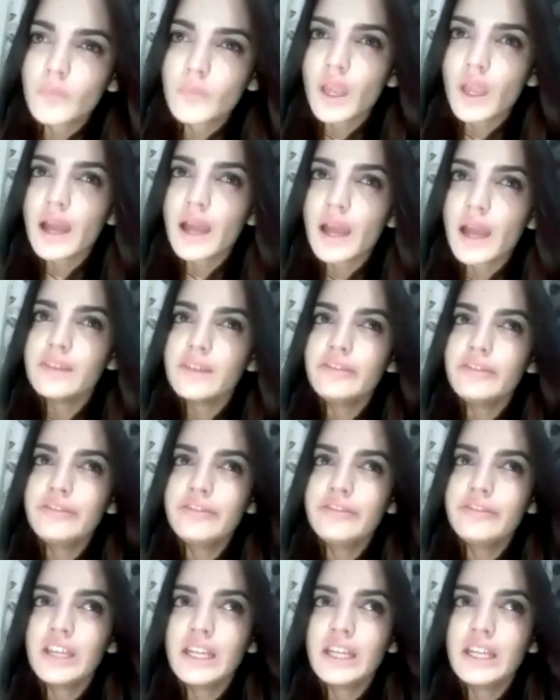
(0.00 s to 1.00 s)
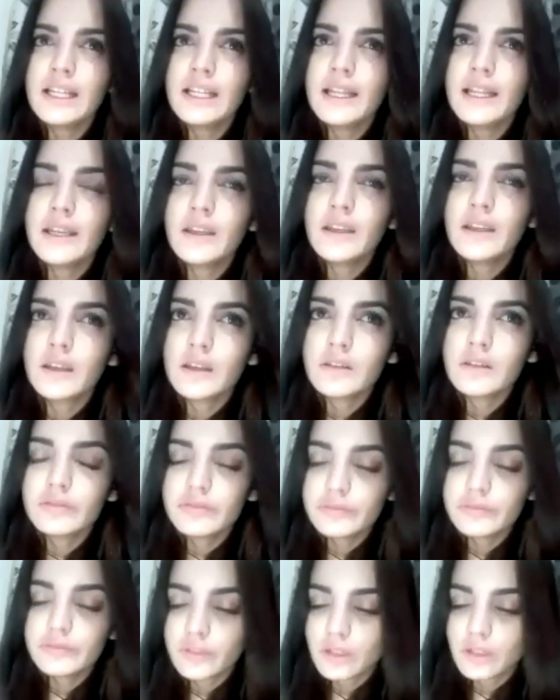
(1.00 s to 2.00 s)
I feel like if
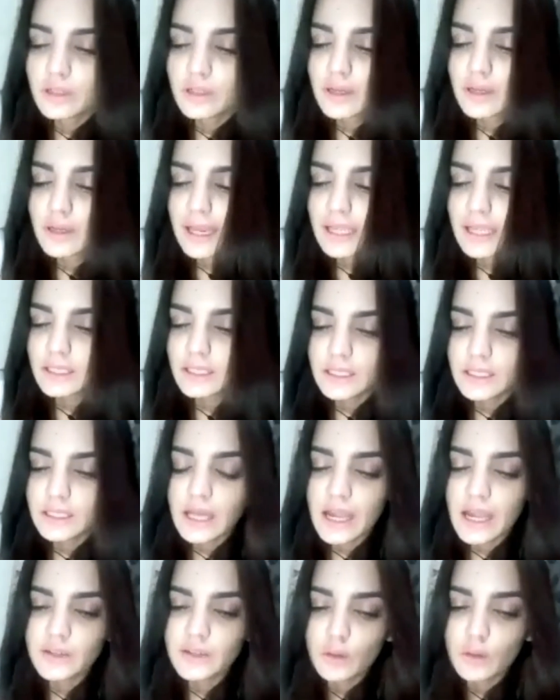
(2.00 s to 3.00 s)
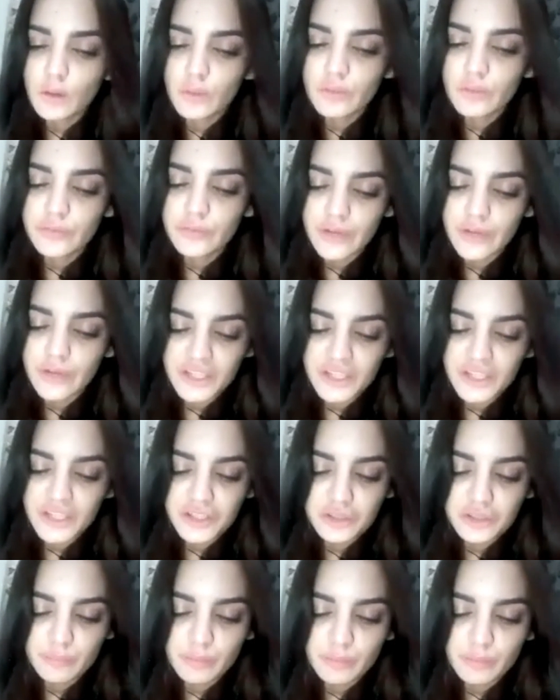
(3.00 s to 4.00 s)
any kind of fresh
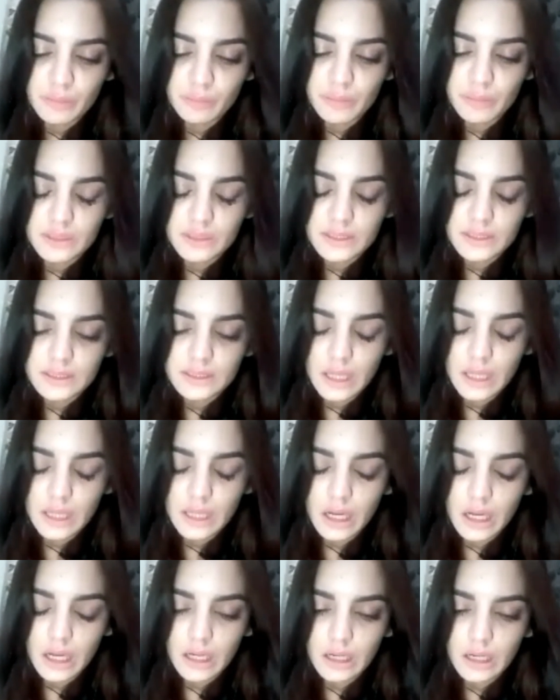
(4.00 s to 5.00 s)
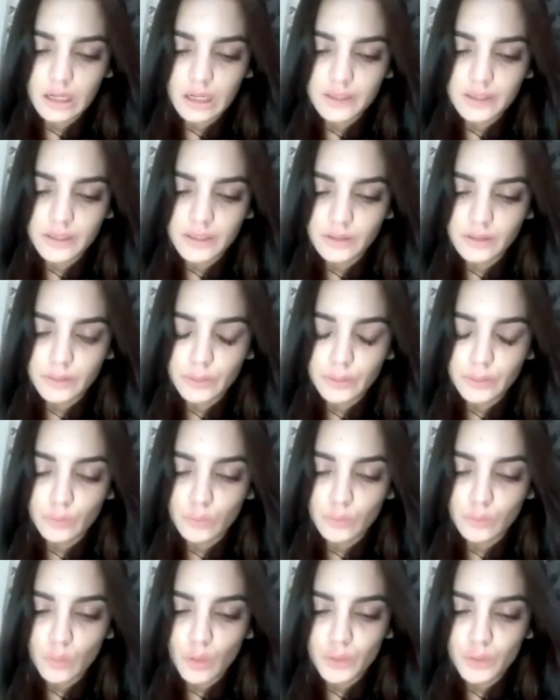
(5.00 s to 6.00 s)
people are here
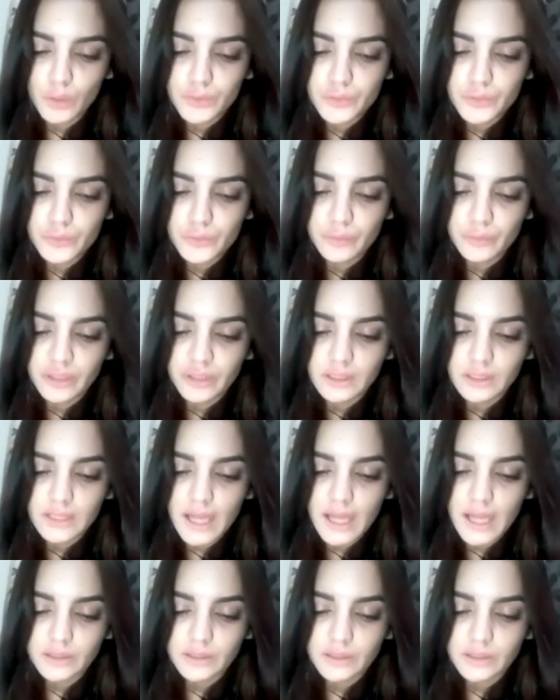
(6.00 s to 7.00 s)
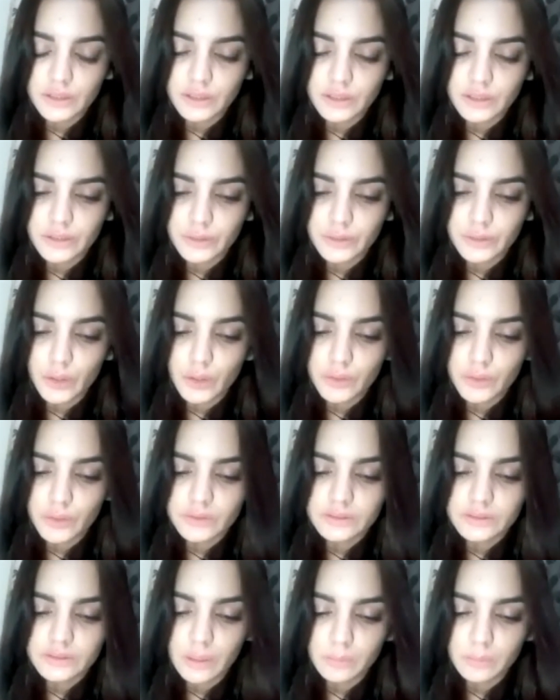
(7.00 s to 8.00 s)
who want to be an actor or
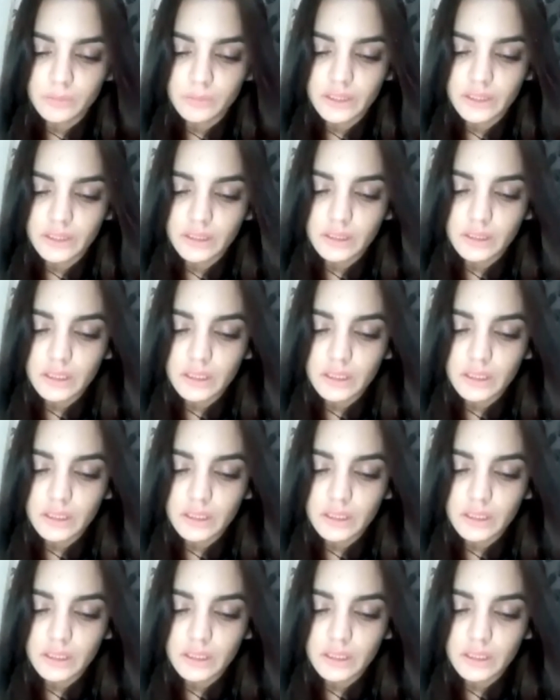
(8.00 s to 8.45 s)
something,